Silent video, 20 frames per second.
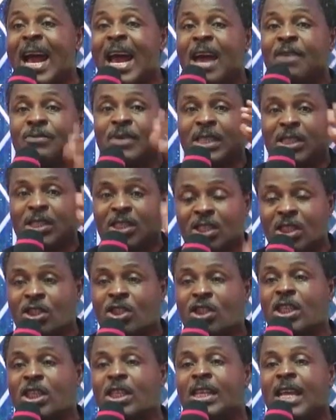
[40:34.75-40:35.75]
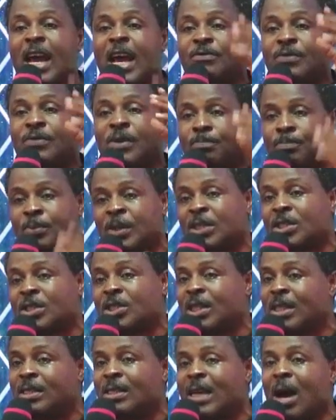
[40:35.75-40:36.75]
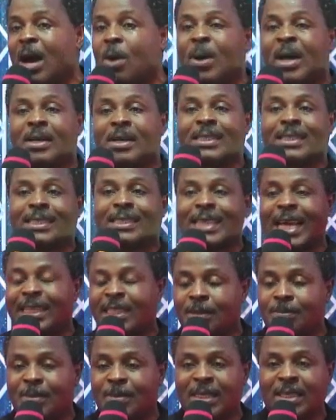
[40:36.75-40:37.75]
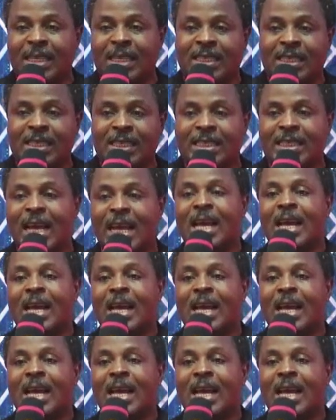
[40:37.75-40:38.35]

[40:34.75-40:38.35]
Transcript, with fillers: every teaching, every preaching, our recent messages,